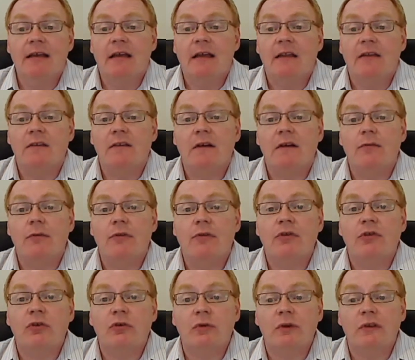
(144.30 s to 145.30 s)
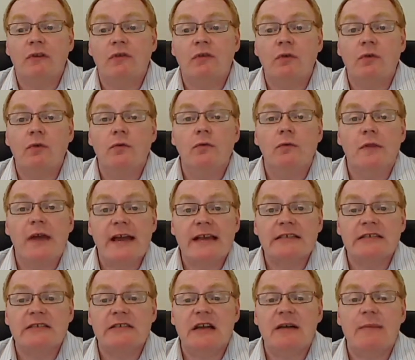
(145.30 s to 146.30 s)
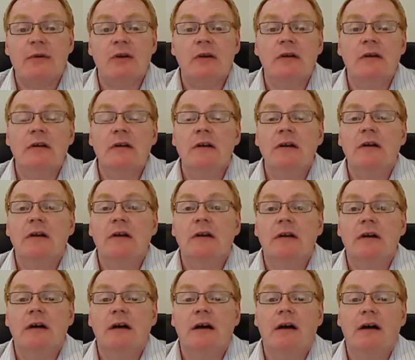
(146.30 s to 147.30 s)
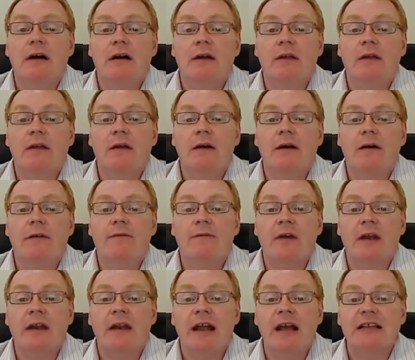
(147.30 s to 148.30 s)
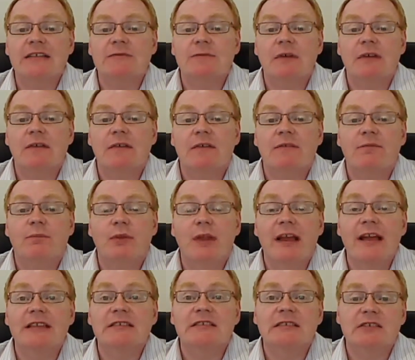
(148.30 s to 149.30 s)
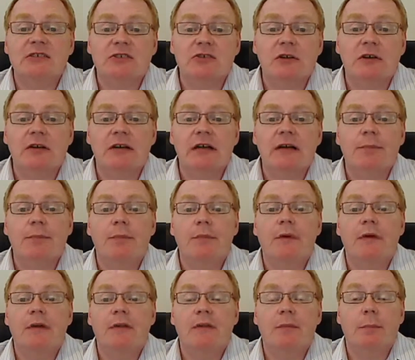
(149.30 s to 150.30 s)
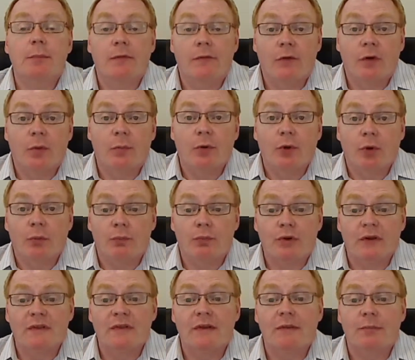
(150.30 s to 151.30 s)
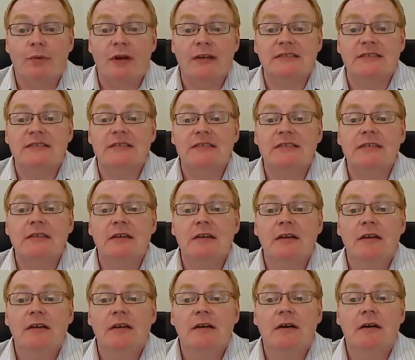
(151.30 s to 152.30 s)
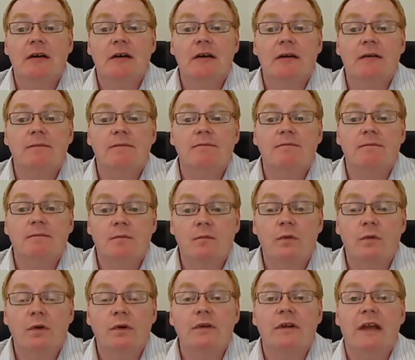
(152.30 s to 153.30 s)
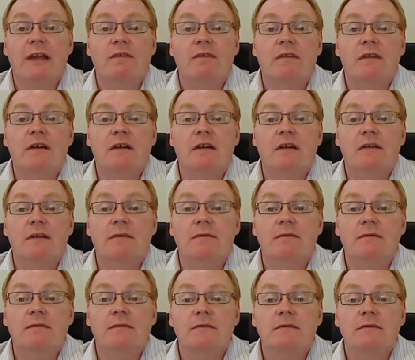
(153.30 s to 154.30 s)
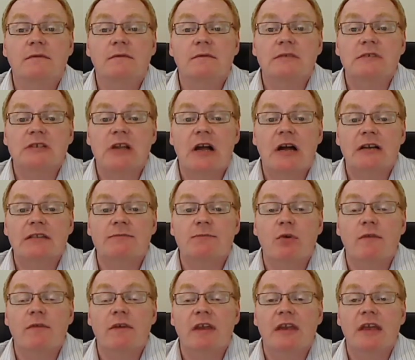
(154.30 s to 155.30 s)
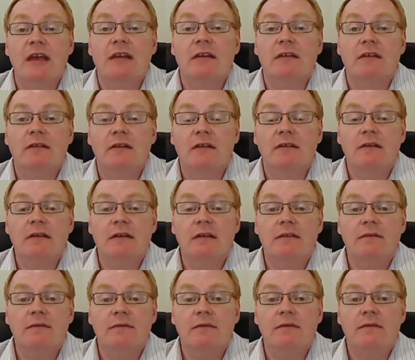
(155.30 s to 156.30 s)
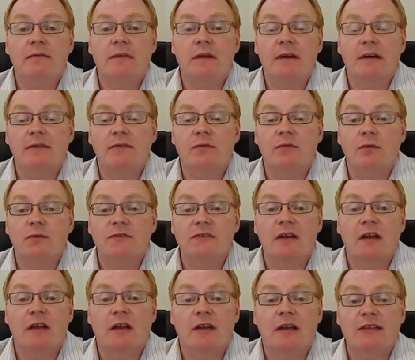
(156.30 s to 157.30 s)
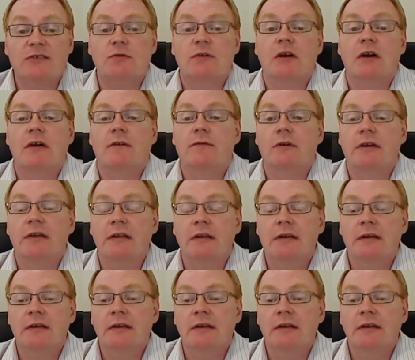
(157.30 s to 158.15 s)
and with QE2 last summer, a Fed announcement of plans to start up the proverbial printing presses will get the stocks moving again and towards a nice recovery.